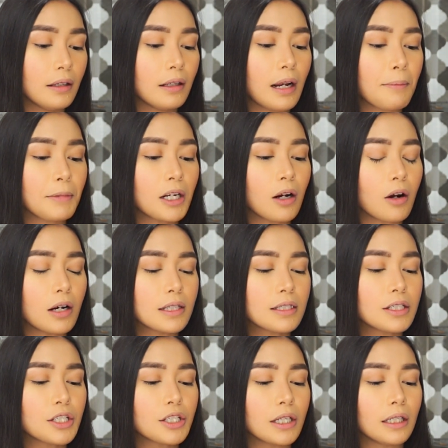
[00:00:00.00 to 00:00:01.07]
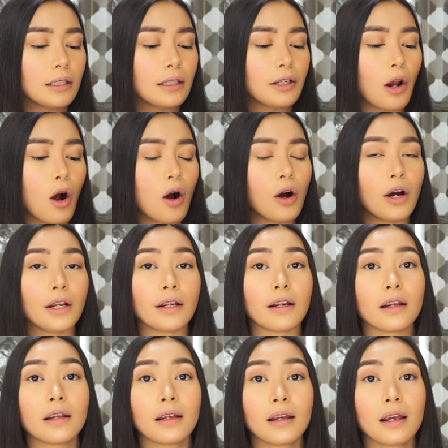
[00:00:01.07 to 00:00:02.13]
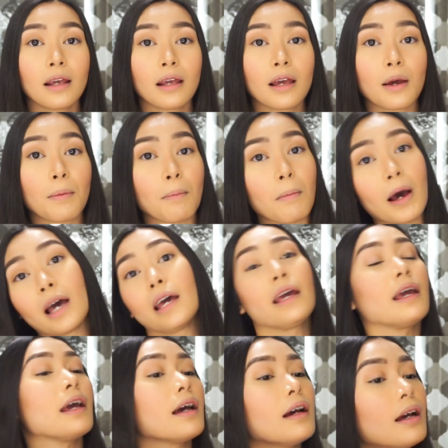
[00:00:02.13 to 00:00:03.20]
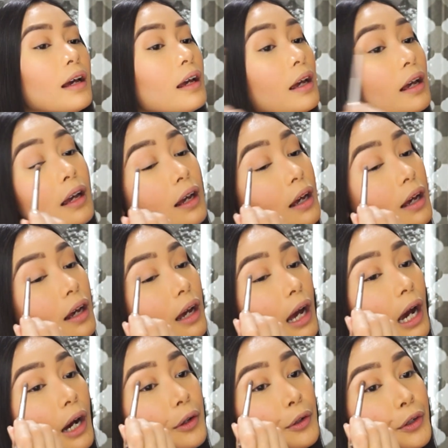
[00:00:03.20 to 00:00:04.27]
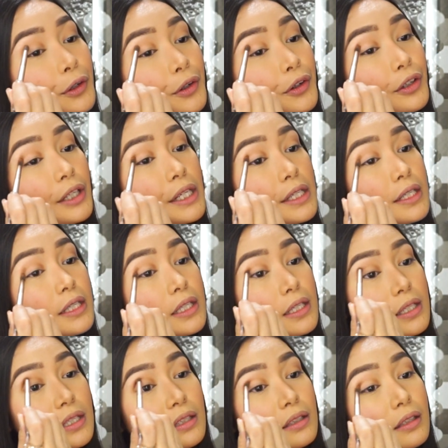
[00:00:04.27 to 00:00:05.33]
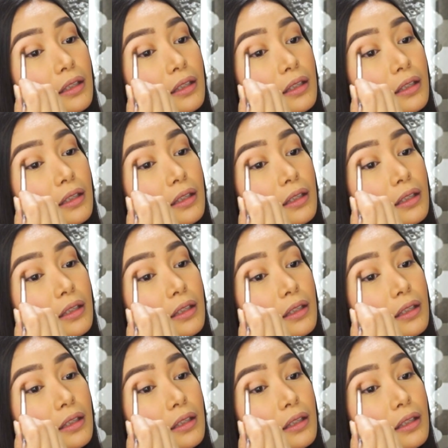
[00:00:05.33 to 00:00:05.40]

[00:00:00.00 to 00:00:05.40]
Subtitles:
and I'm going to concentrate it on my outer crease.